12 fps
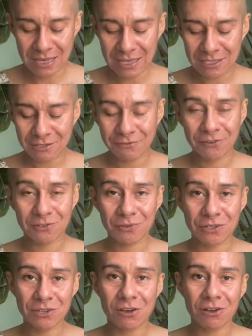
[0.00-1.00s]
So first we're
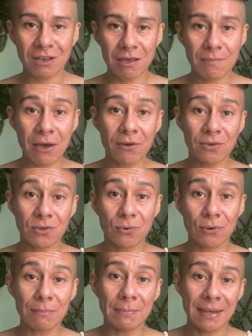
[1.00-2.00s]
going to talk about
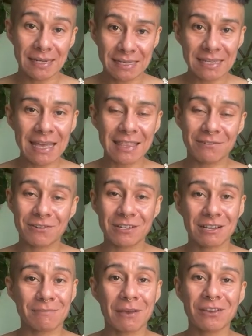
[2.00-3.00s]
your money, and then we're going to
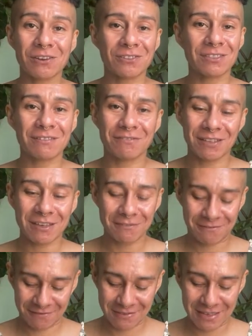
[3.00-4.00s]
talk about your love life.